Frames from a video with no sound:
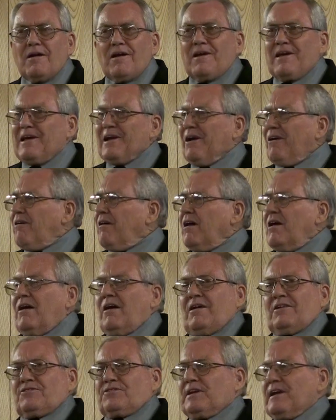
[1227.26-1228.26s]
You know,
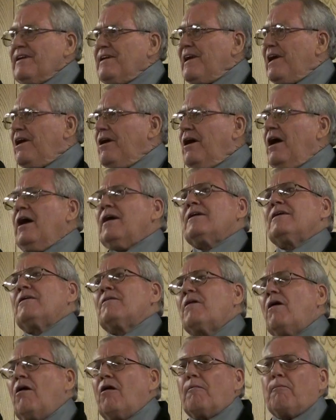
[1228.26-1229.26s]
sitting there,
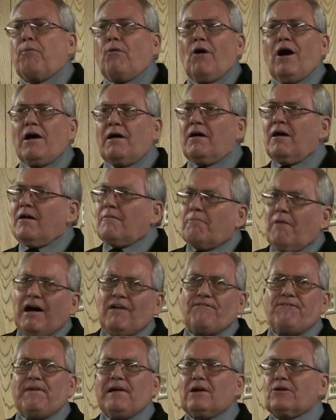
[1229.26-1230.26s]
oh boy, my
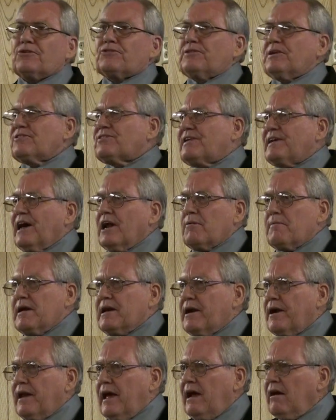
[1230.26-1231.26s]
finger's just killing me
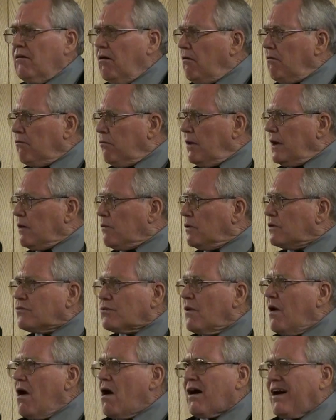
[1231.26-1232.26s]
today. Oh, really? What's
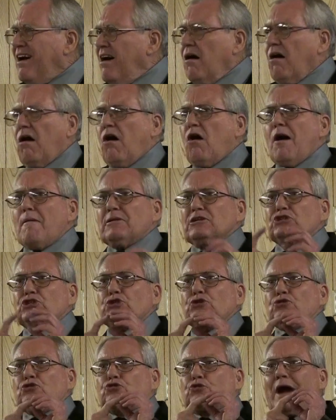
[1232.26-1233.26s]
wrong? Oh, I've been
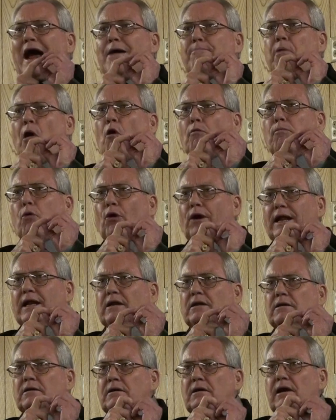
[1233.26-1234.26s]
shooting trap all
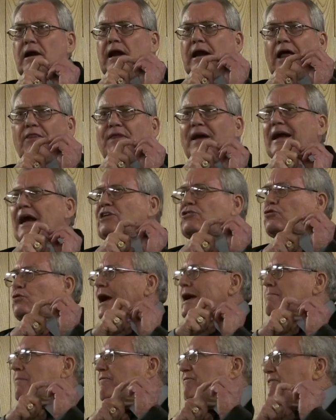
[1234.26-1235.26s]
morning. And I think I
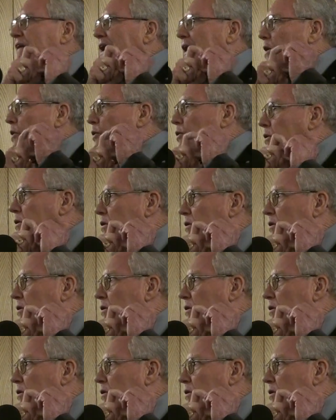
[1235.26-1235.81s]
sprained my finger.